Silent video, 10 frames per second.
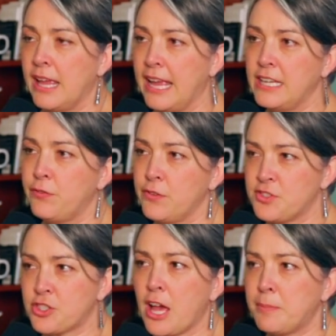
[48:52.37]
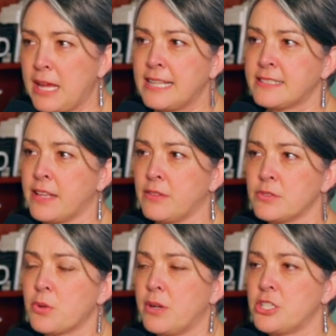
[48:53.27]
and if you stopped asking
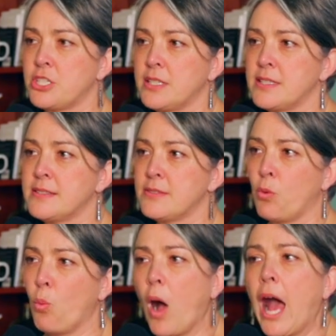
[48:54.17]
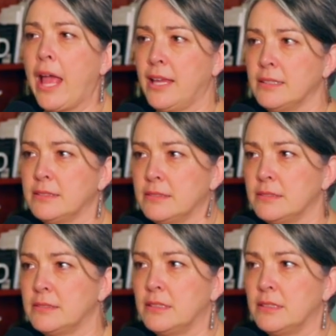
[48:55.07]
those questions, why? Hmm.